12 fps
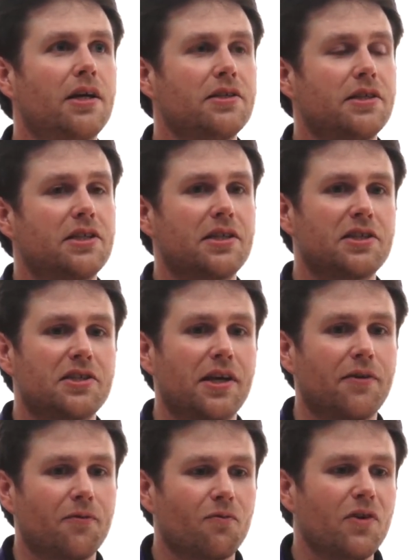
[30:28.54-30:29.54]
This is
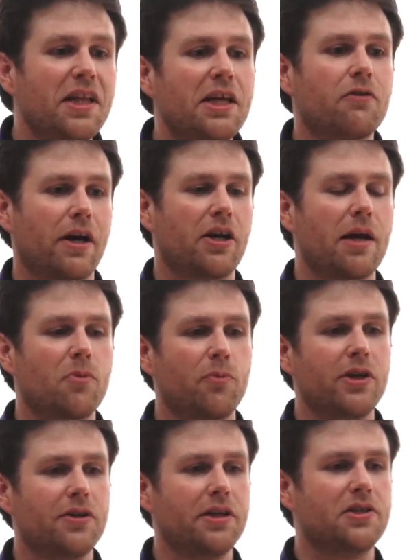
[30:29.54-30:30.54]
a really great
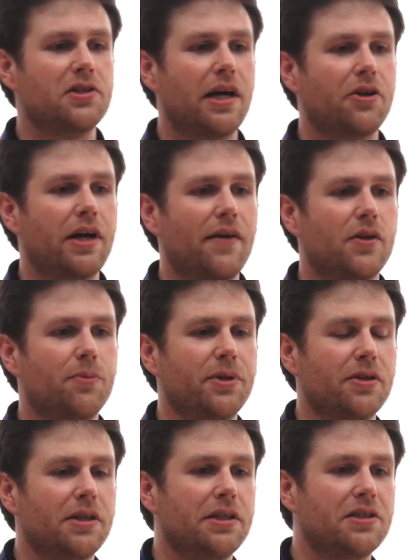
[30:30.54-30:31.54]
capability because now you have the
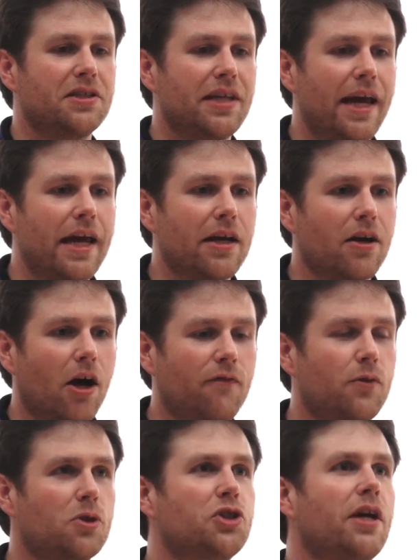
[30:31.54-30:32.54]
ability to take a
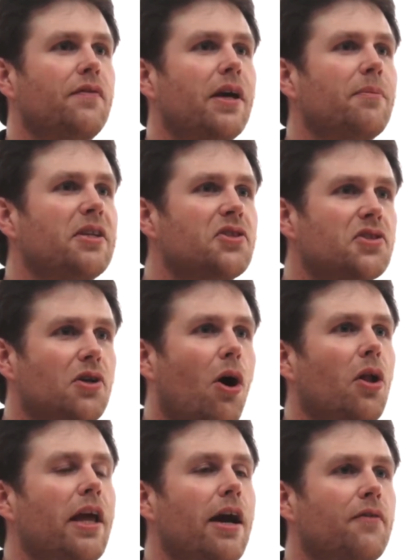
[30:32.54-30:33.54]
full JVM,
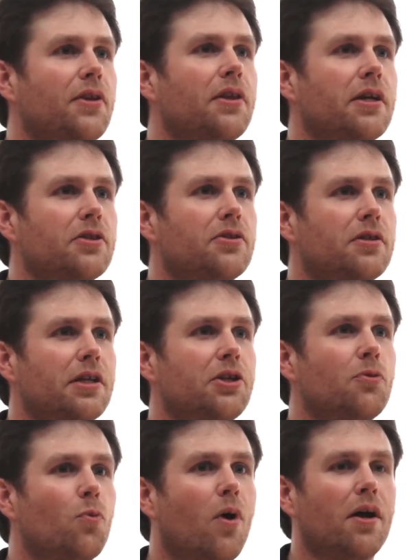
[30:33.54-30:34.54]
install everything that
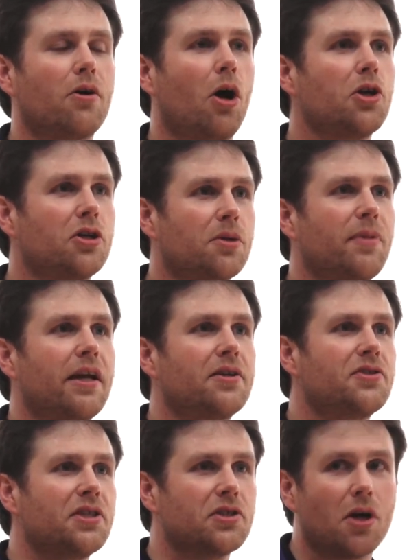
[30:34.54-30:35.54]
you want, all your
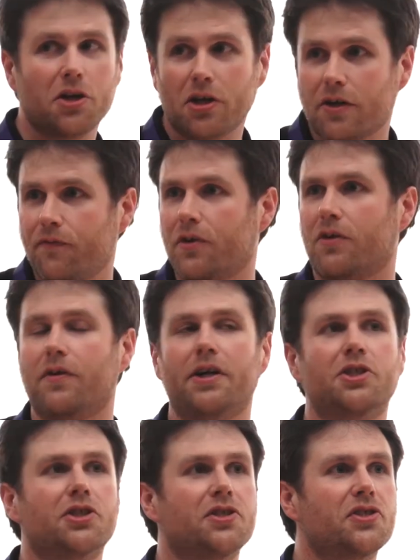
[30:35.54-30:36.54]
dependencies, all your
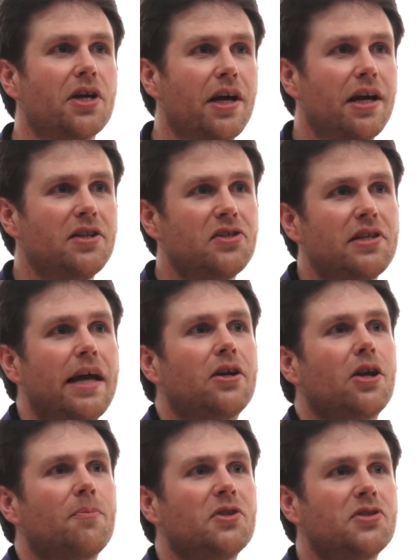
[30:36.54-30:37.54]
configurations, stand it
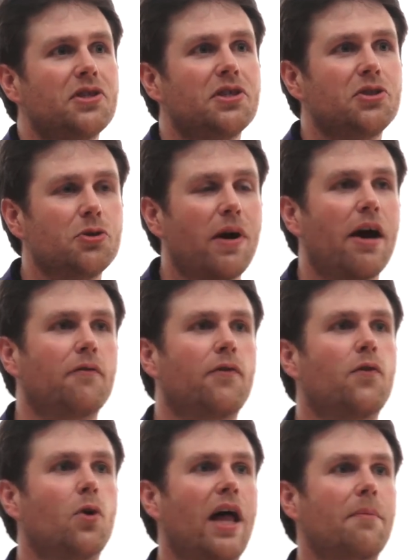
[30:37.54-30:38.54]
up and see, do you have a
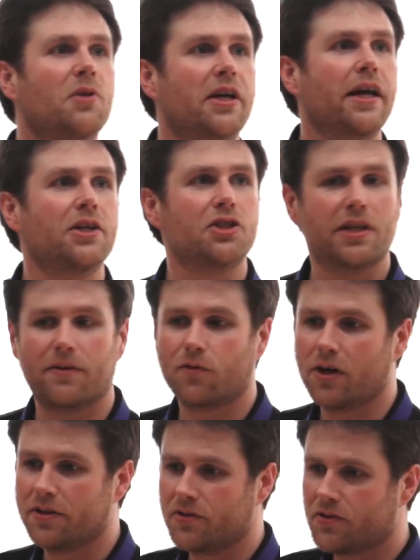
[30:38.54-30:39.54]
full application that
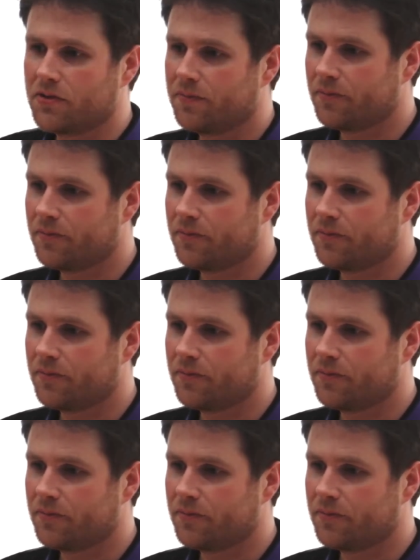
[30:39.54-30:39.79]
runs?